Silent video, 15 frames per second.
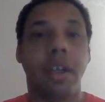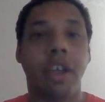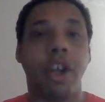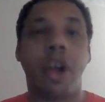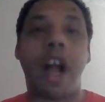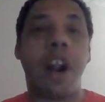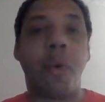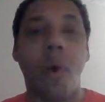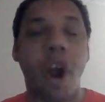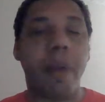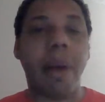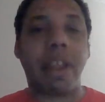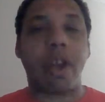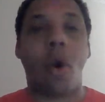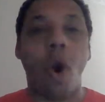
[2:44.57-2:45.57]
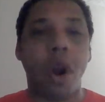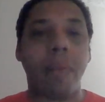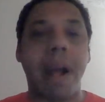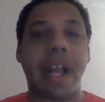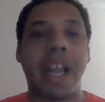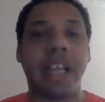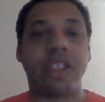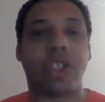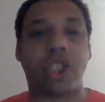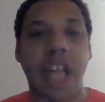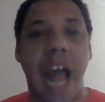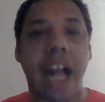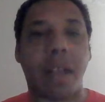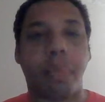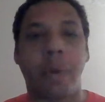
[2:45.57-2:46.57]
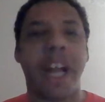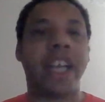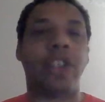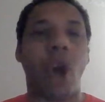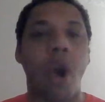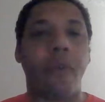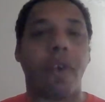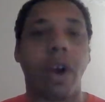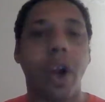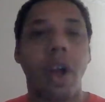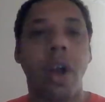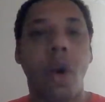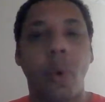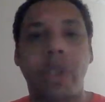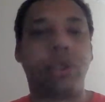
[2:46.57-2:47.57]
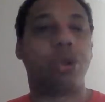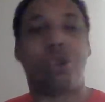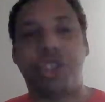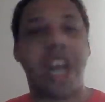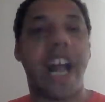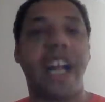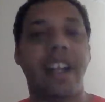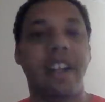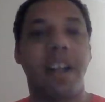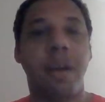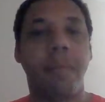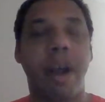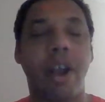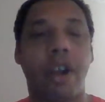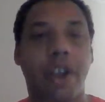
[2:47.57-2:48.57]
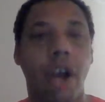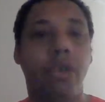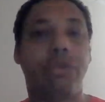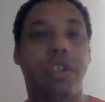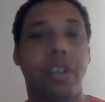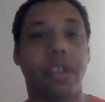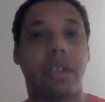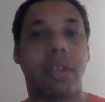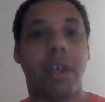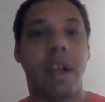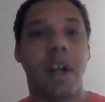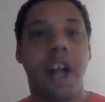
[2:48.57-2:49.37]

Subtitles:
You don't got to worry about the quarterback getting sacked. The play's over. Whistled dead by your coaches.